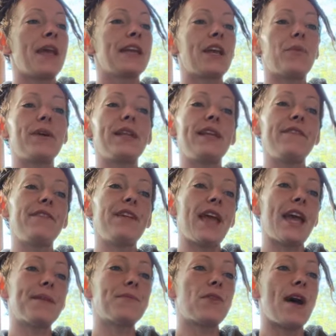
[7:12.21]
Can we leave the
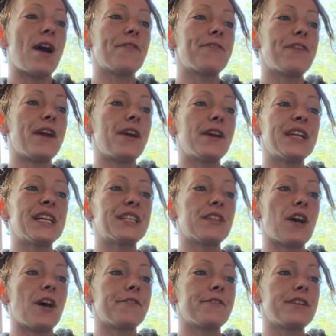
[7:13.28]
animal out there in its
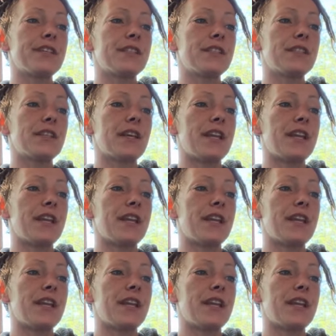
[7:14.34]
otherness